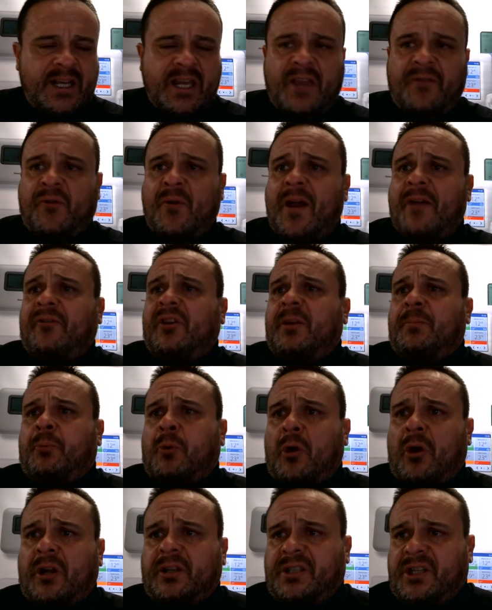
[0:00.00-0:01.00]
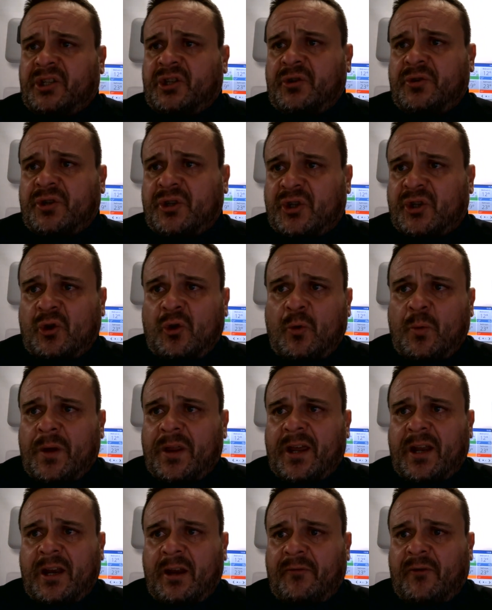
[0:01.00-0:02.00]
If you have any product issues at all
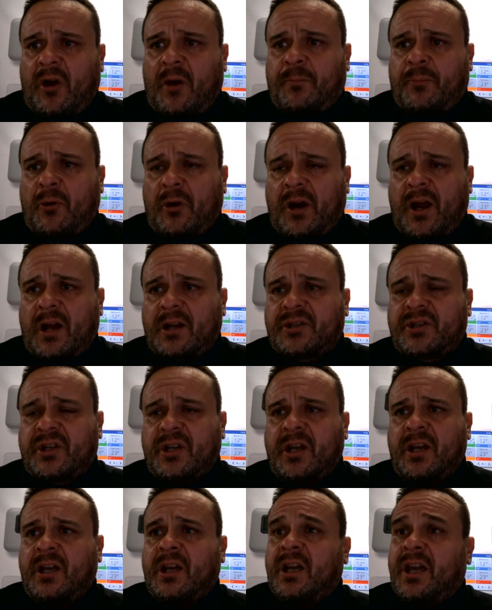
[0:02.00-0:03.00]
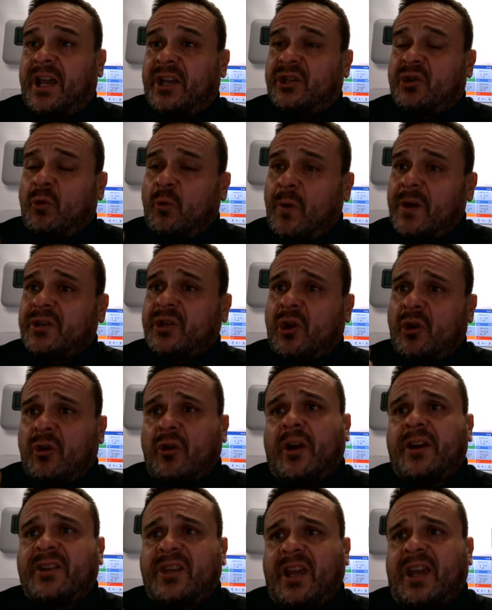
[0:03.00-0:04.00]
with any of our products, it's always a good
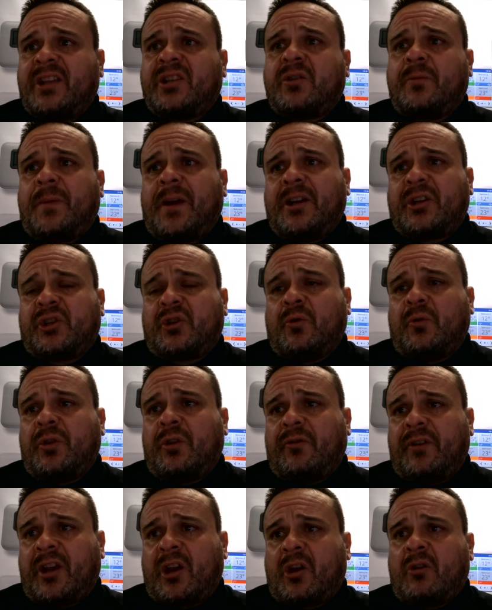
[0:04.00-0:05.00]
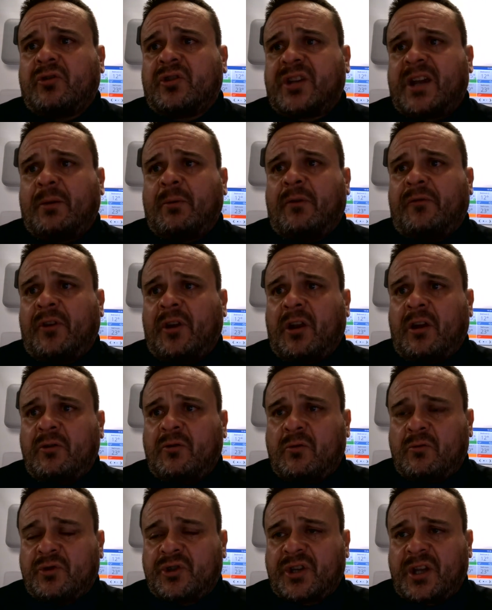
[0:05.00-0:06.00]
idea to make sure you're in contact with your
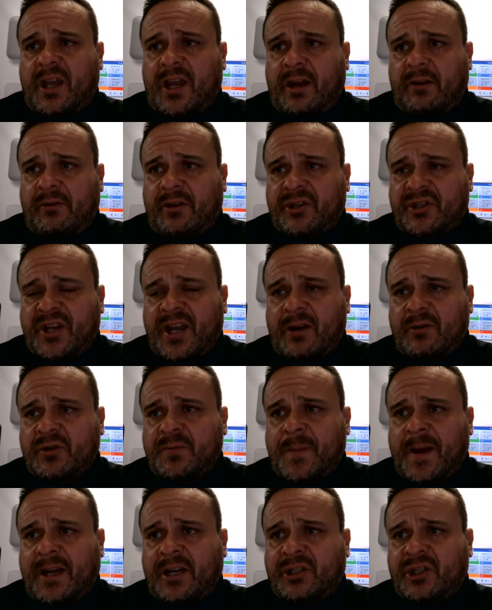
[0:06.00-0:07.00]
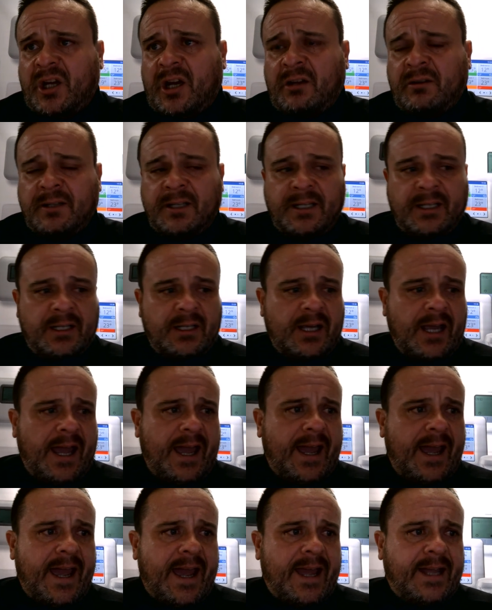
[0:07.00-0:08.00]
local area sales manager.
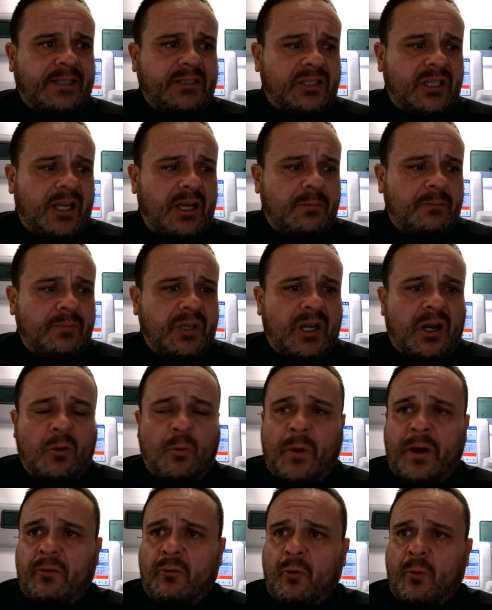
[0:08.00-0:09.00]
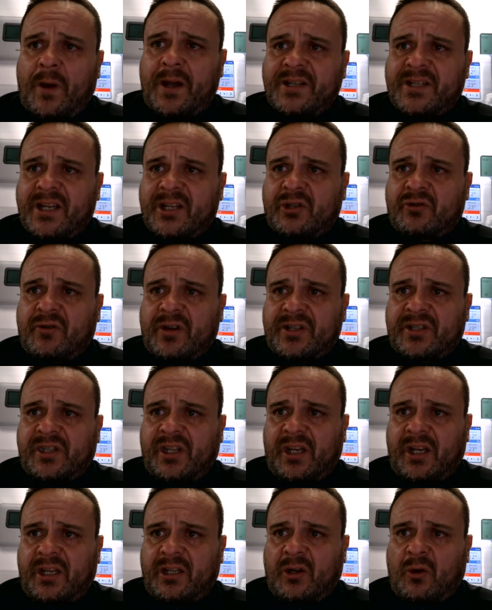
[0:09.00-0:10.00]
And um, you know, we're always
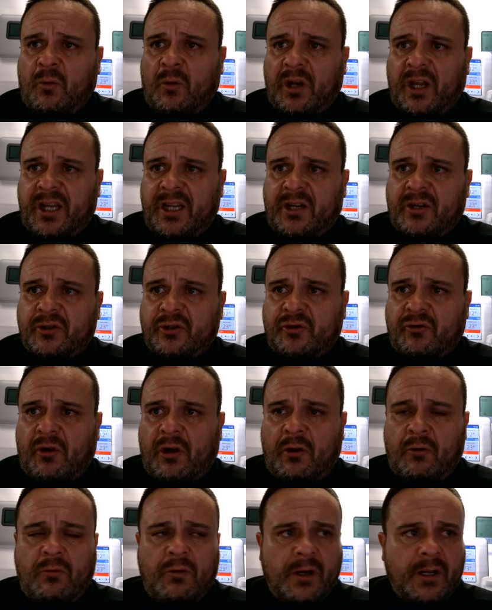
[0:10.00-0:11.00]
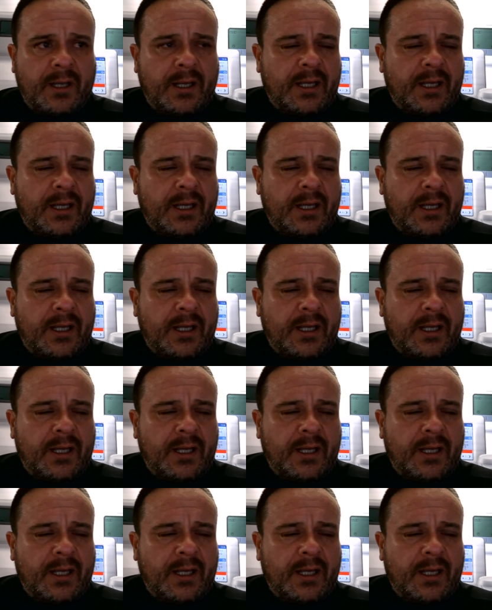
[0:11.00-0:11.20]
interested in quality control.